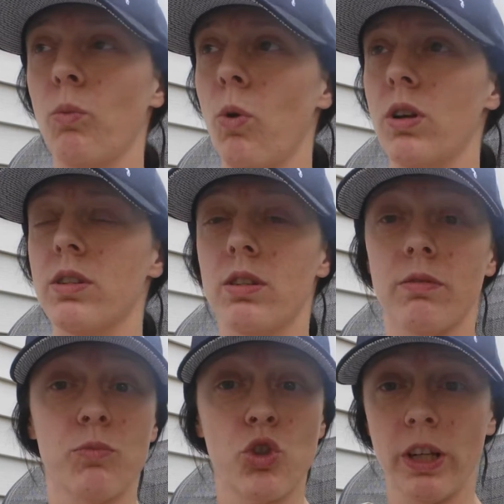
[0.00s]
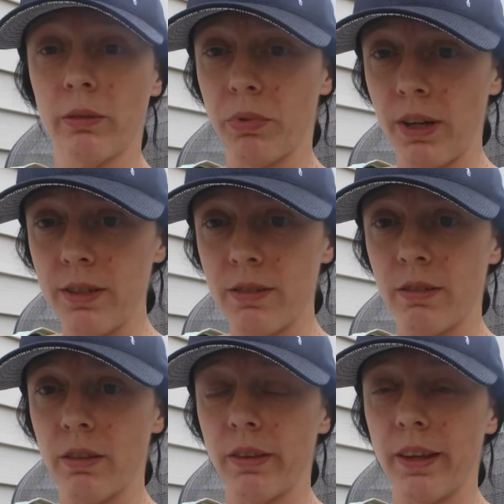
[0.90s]
was chicken
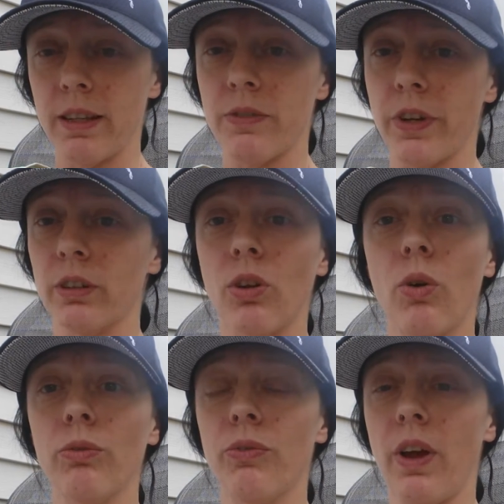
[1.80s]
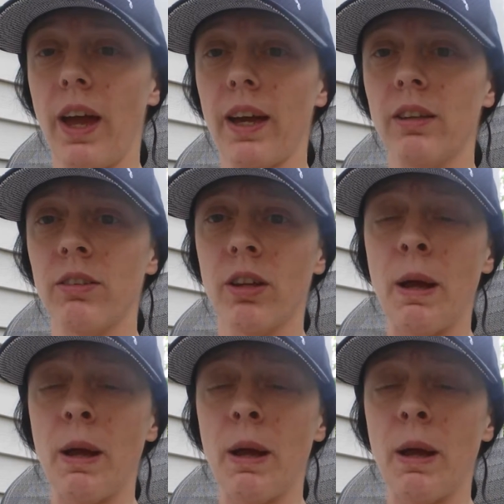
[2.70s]
breast that is very low in fat